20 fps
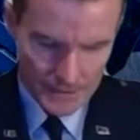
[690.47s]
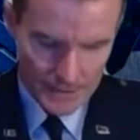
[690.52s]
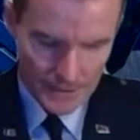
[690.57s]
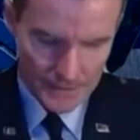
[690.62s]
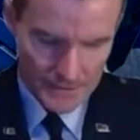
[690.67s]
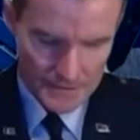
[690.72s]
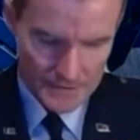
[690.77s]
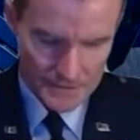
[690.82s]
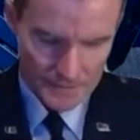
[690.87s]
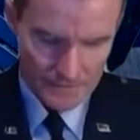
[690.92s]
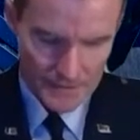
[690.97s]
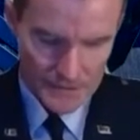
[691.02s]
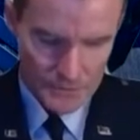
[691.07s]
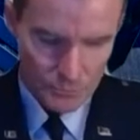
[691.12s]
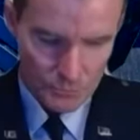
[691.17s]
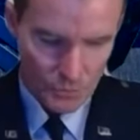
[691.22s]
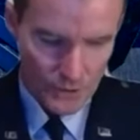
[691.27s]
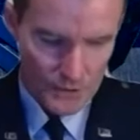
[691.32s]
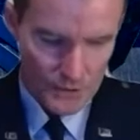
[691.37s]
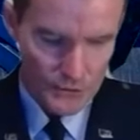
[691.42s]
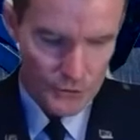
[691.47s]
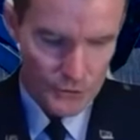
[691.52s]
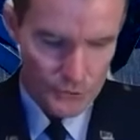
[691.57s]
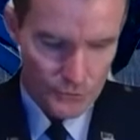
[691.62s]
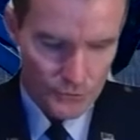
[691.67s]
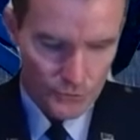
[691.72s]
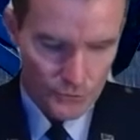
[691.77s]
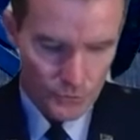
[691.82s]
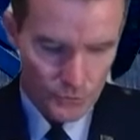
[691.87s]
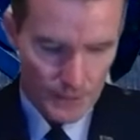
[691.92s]
Now, these events brought
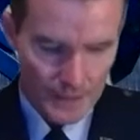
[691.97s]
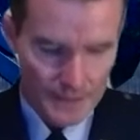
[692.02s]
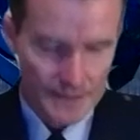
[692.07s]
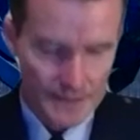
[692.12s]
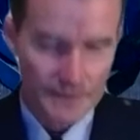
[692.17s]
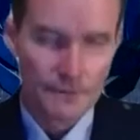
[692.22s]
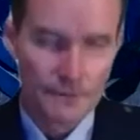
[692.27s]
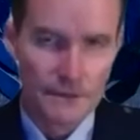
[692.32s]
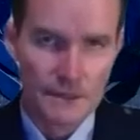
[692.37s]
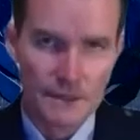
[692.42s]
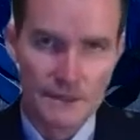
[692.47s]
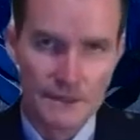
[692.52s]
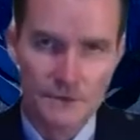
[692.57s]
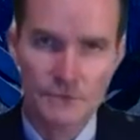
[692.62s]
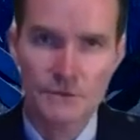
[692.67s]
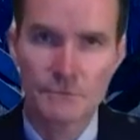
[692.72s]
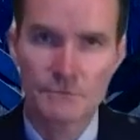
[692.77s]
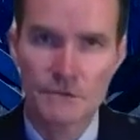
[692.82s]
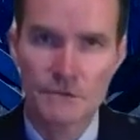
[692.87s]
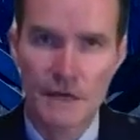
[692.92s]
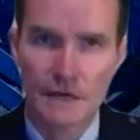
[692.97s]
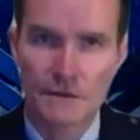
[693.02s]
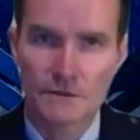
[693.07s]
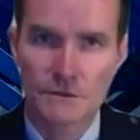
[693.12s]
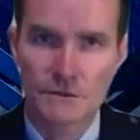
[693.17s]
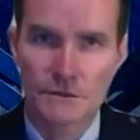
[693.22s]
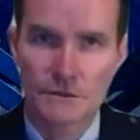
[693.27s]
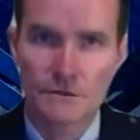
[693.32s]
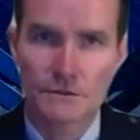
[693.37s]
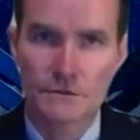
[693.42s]
new and different leadership
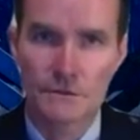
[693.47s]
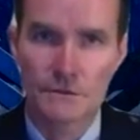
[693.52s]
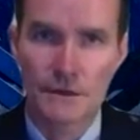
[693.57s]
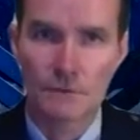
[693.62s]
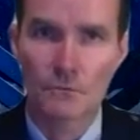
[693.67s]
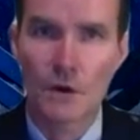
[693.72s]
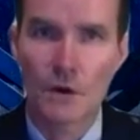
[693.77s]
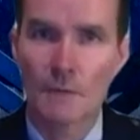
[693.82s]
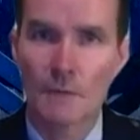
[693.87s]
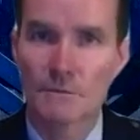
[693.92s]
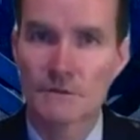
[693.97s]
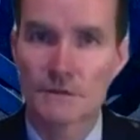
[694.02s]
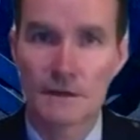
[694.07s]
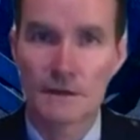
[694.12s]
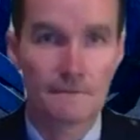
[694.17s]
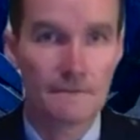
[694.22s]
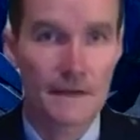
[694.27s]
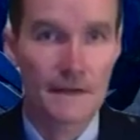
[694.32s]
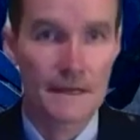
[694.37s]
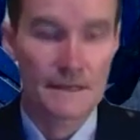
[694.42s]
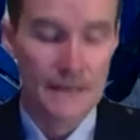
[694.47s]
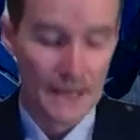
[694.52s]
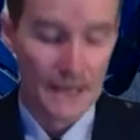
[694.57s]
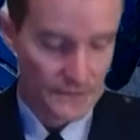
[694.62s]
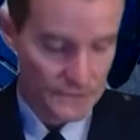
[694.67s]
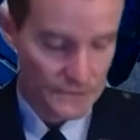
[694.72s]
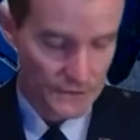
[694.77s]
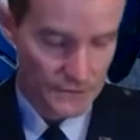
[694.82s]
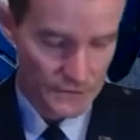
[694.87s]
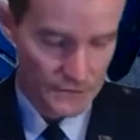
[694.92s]
challenges that Rob has done a
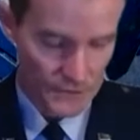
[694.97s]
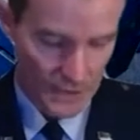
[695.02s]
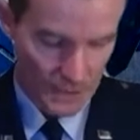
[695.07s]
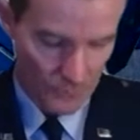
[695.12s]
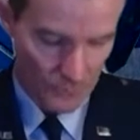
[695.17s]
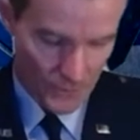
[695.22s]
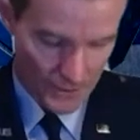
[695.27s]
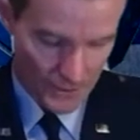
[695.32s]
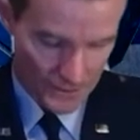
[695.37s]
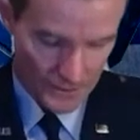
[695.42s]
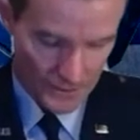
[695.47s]
fantastic job with.